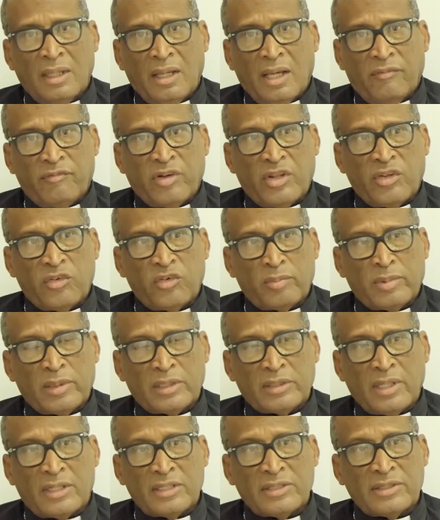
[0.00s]
A vulnerable
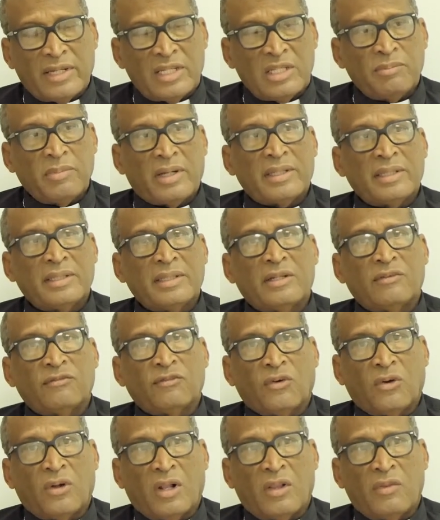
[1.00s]
adult is anybody
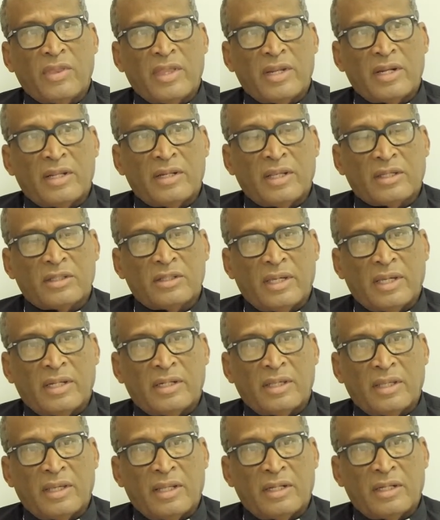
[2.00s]
involved in
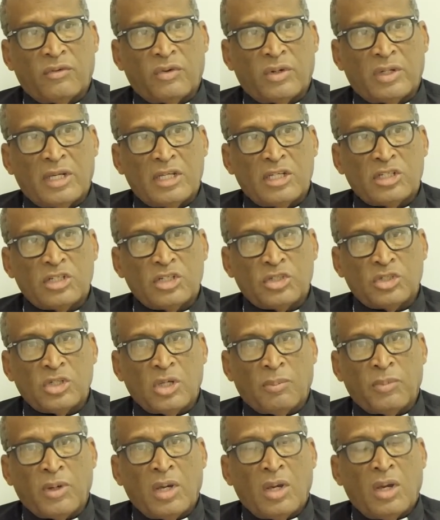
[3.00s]
a
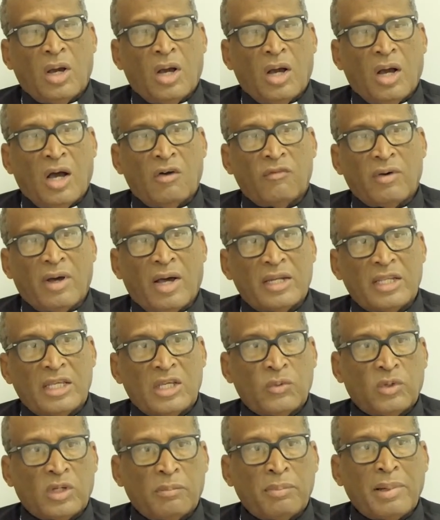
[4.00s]
relationship of
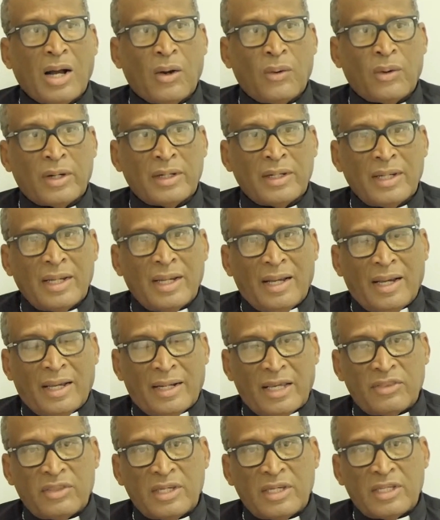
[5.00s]
unequal power. And
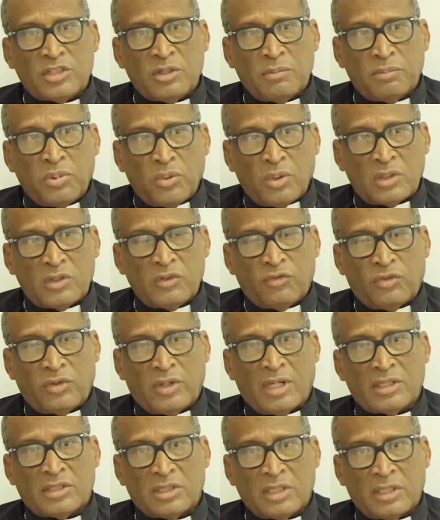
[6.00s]
I think it's important for
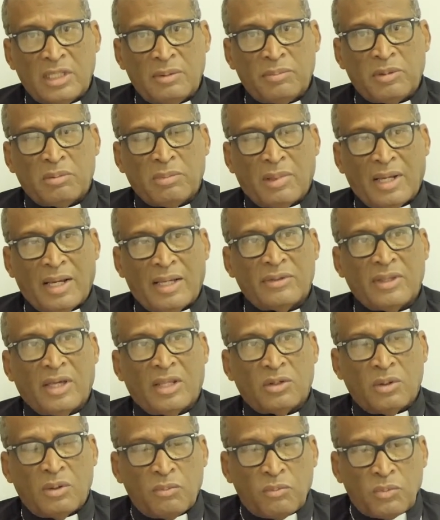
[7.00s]
us to keep in mind
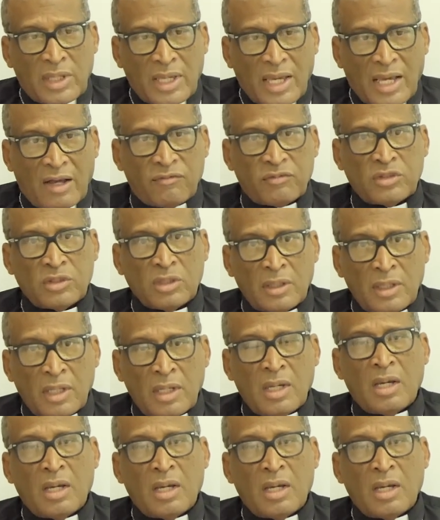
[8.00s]
that we have to